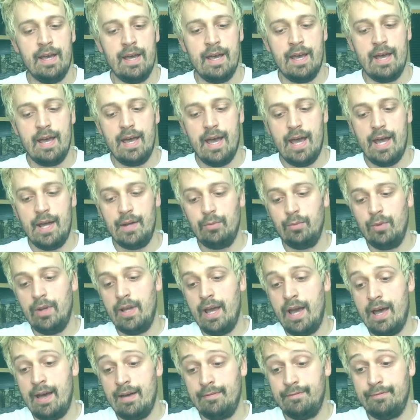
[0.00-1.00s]
and we
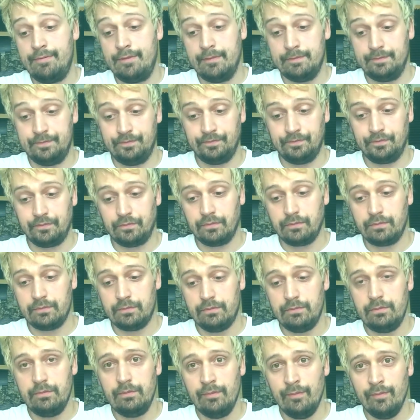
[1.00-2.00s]
have
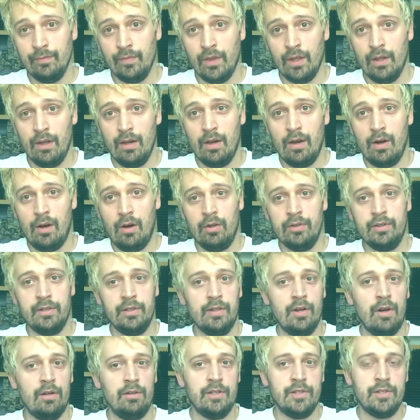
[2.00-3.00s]
all the
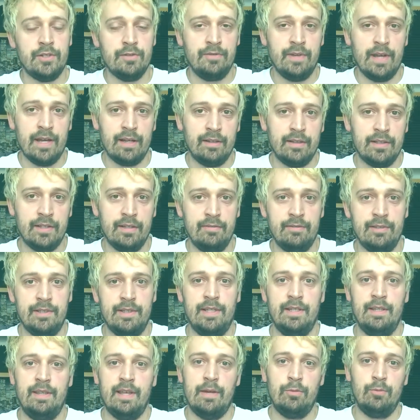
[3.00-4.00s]
knowledge of negativity
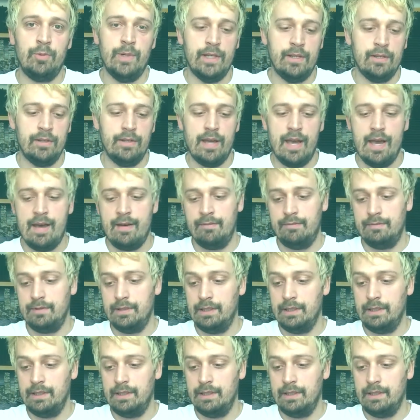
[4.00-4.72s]
that we could have